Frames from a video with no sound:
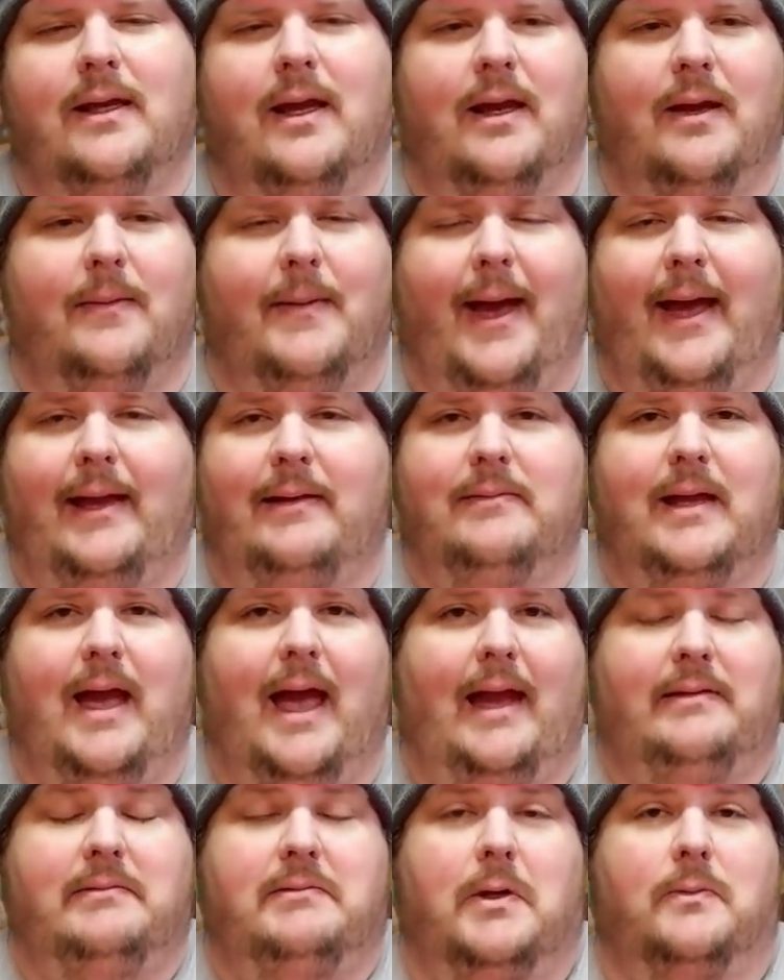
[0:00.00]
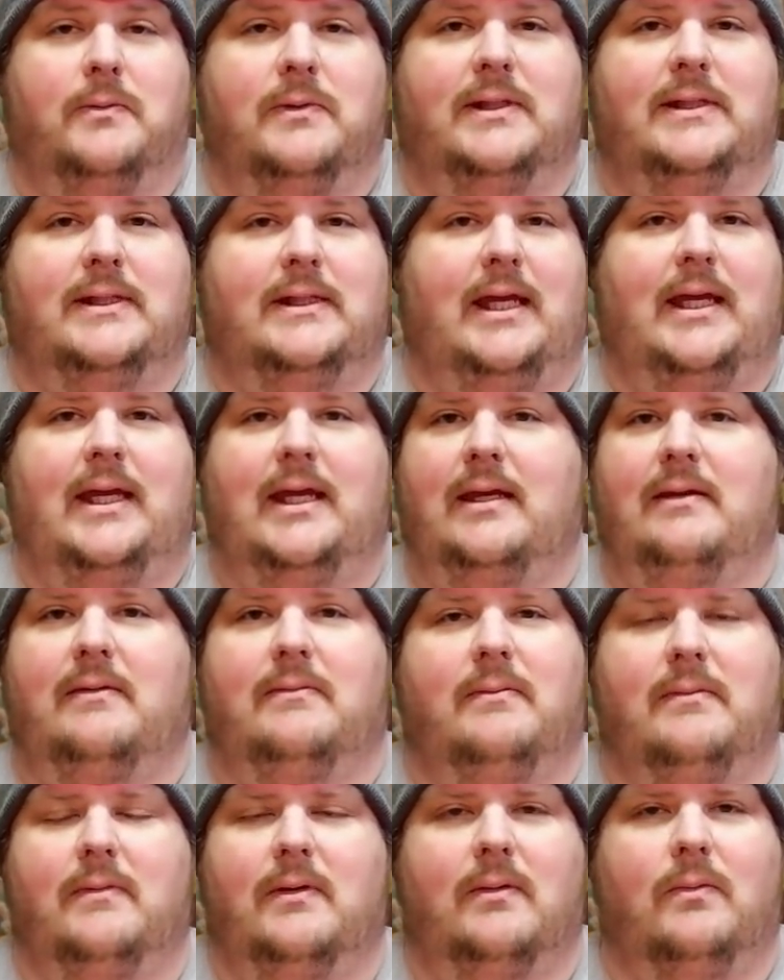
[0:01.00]
Um, I, I don't
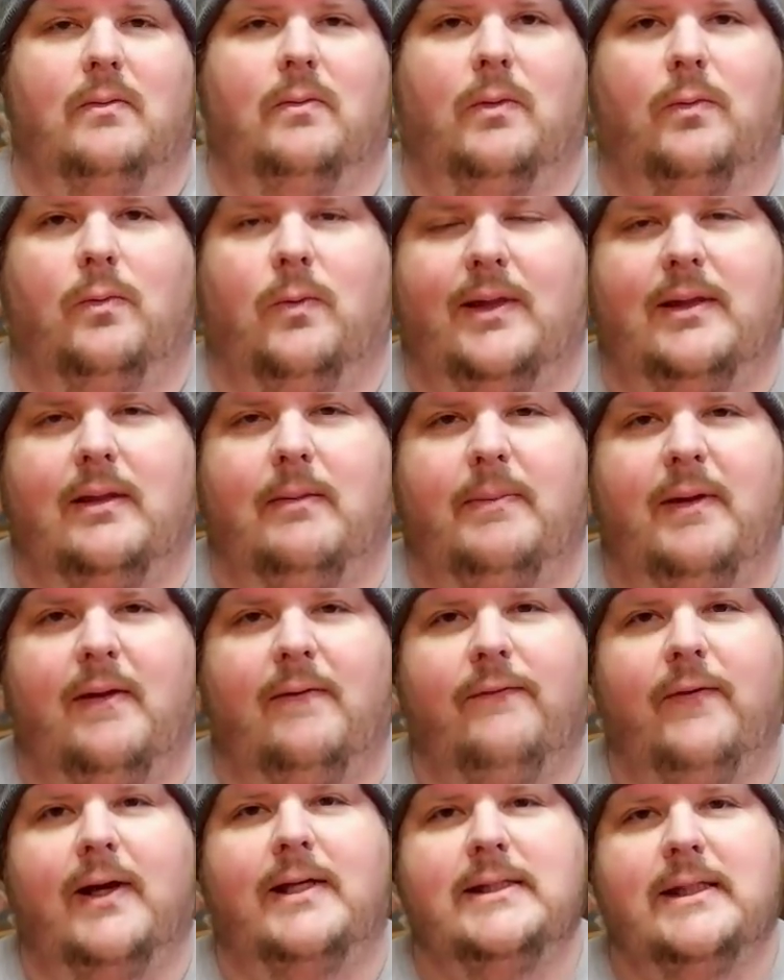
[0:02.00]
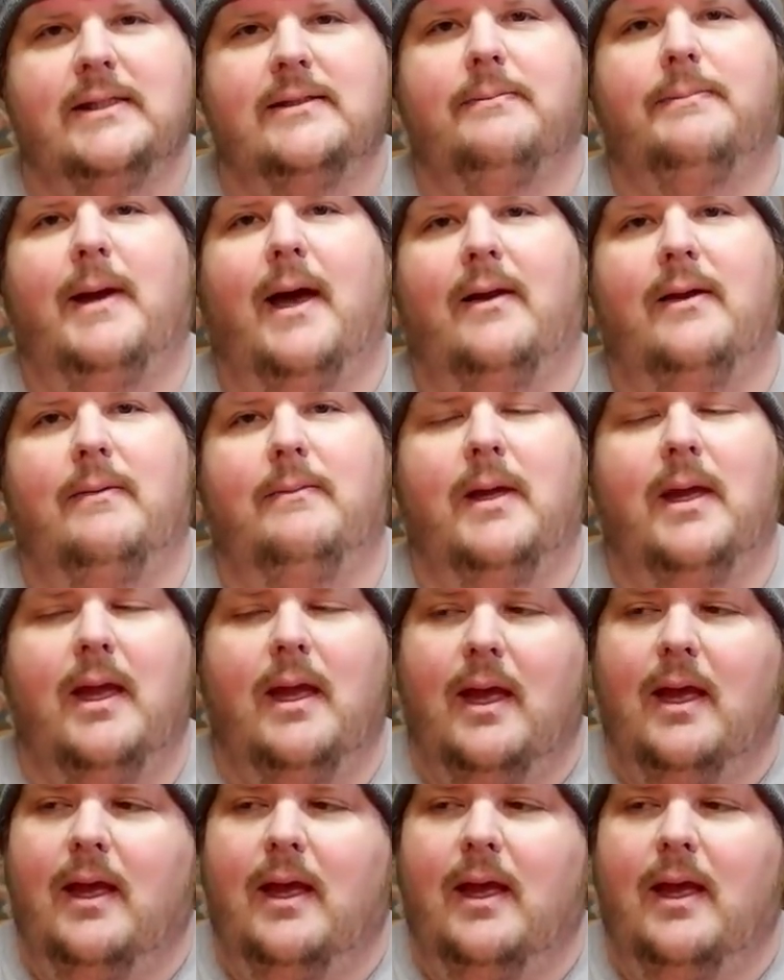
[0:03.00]
see what the big fuss is about him.